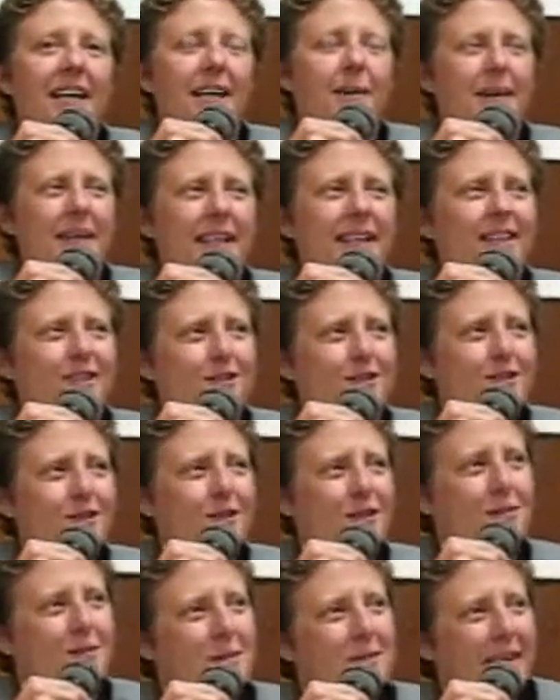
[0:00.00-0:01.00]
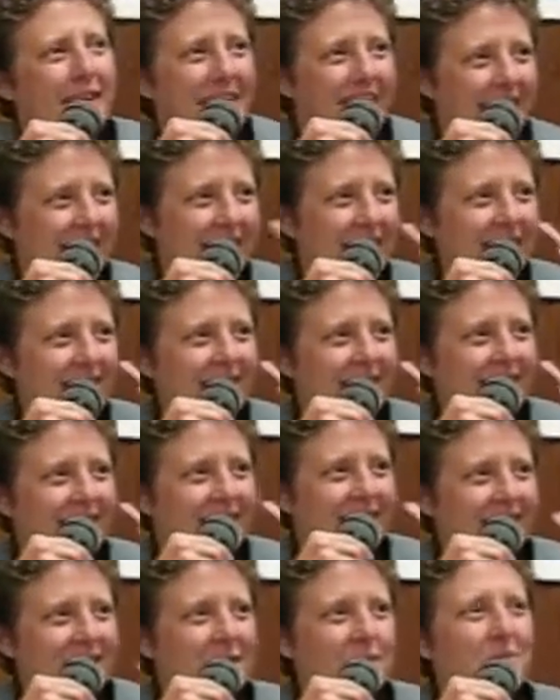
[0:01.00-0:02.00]
I mean, I understood them in my head,
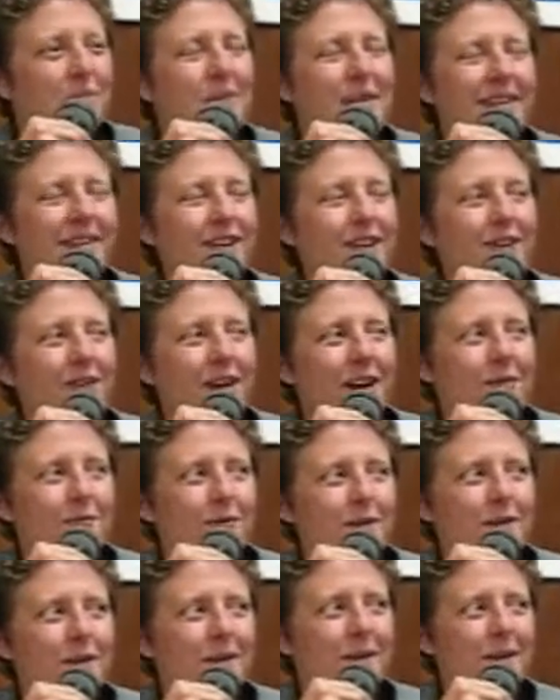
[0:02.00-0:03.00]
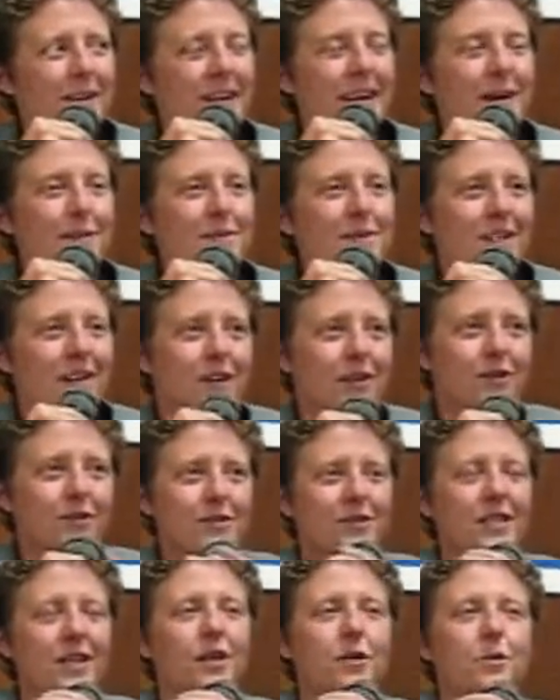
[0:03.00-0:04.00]
but there I really came to
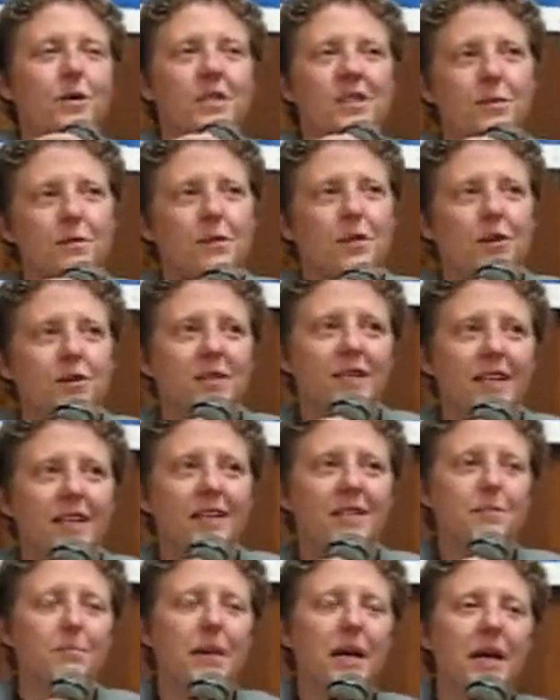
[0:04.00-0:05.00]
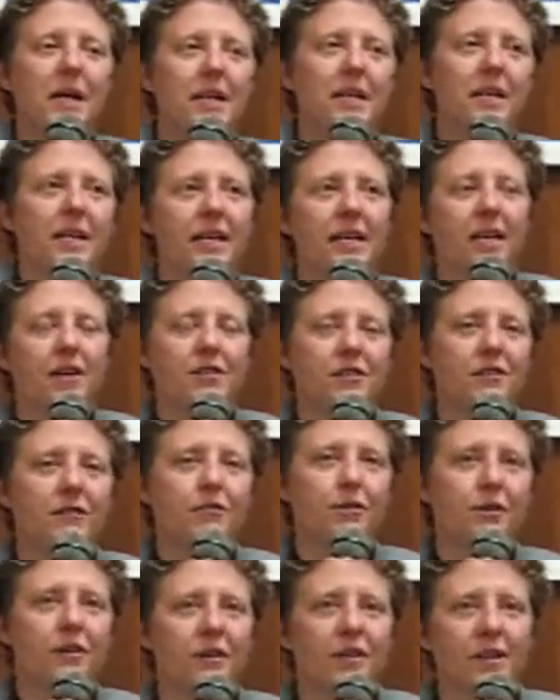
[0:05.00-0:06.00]
understand what some of those things meant and how
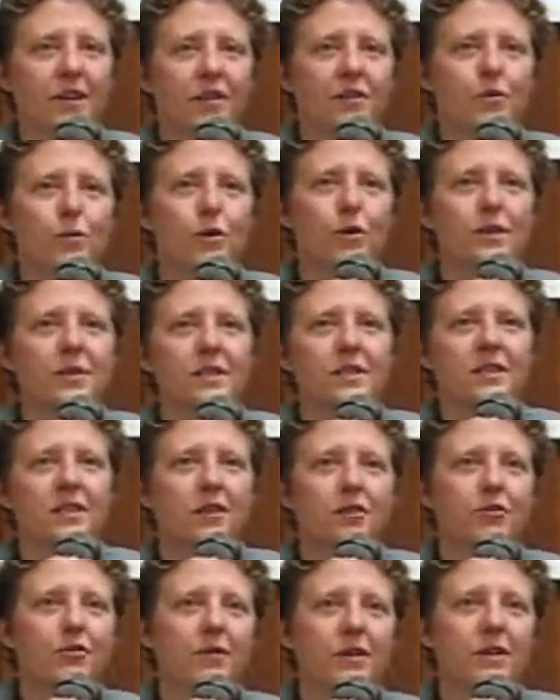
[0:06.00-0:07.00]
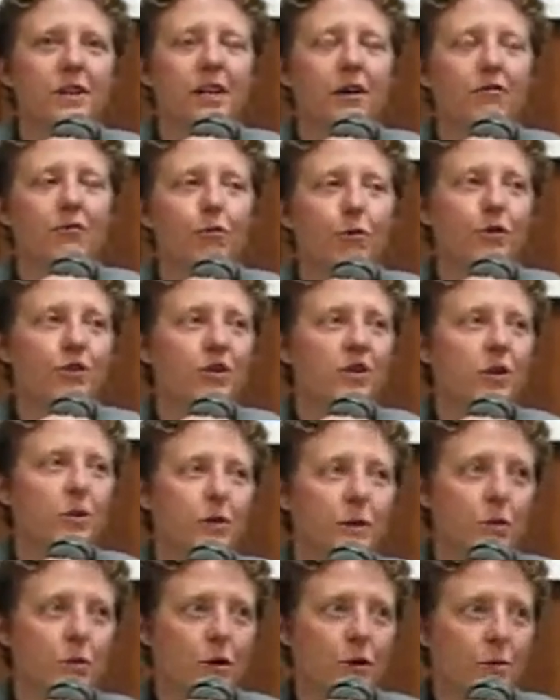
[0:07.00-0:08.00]
different things were in this country and how fortunate
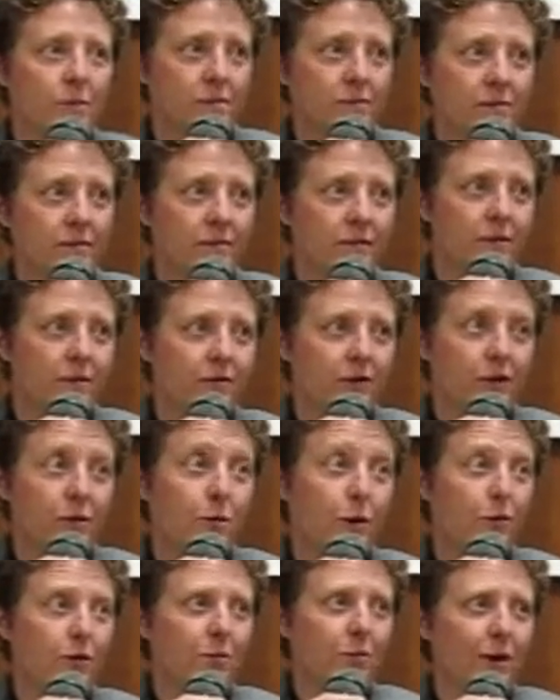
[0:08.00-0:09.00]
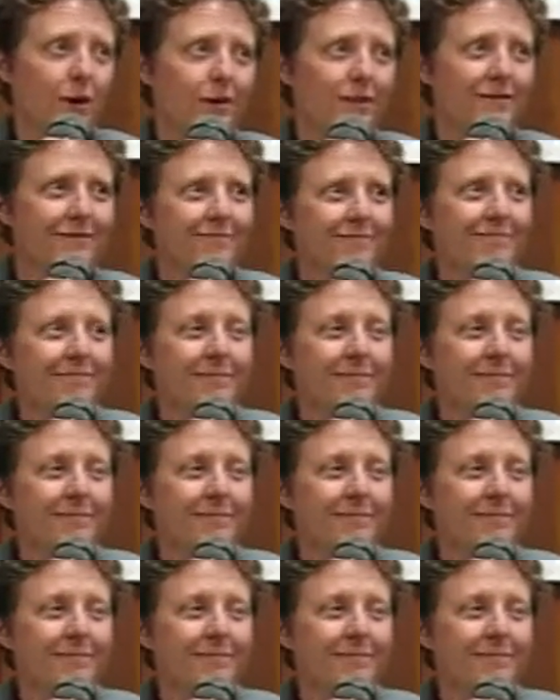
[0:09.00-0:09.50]
we were, for the most part.